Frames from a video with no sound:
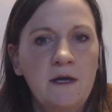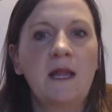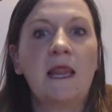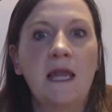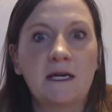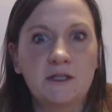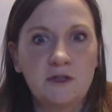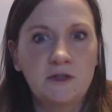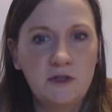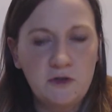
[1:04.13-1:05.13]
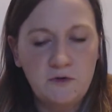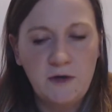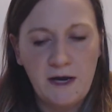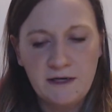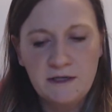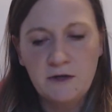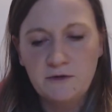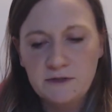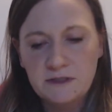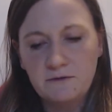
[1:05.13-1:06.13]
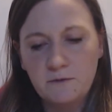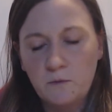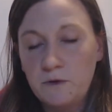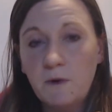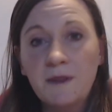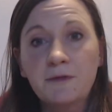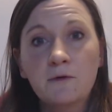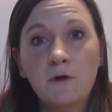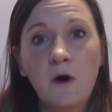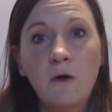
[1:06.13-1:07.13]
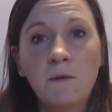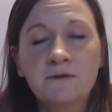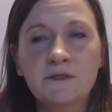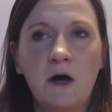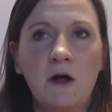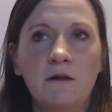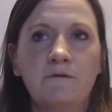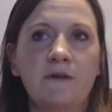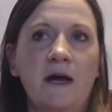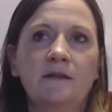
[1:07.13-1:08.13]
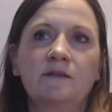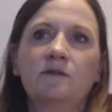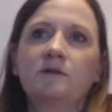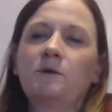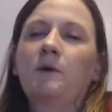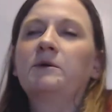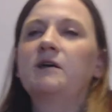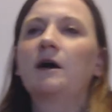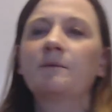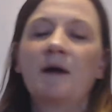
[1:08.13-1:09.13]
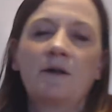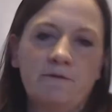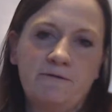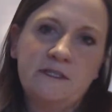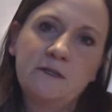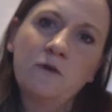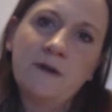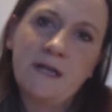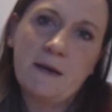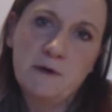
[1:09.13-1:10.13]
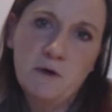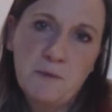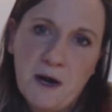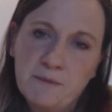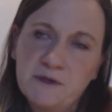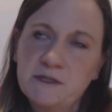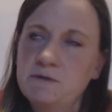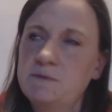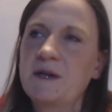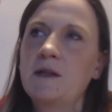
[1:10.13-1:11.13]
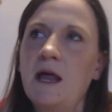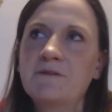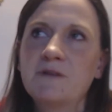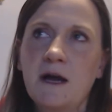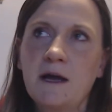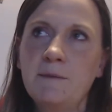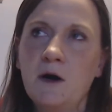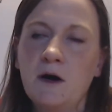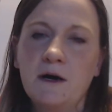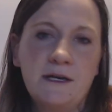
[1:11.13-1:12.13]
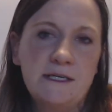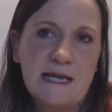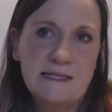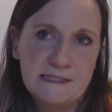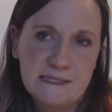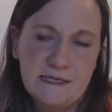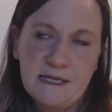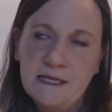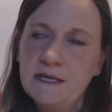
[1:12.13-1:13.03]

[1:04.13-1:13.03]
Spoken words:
lecture 2 guided notes, and we went through almost all of that. So that's where we were talking about the physical and chemical properties. We spent a lot of time on density.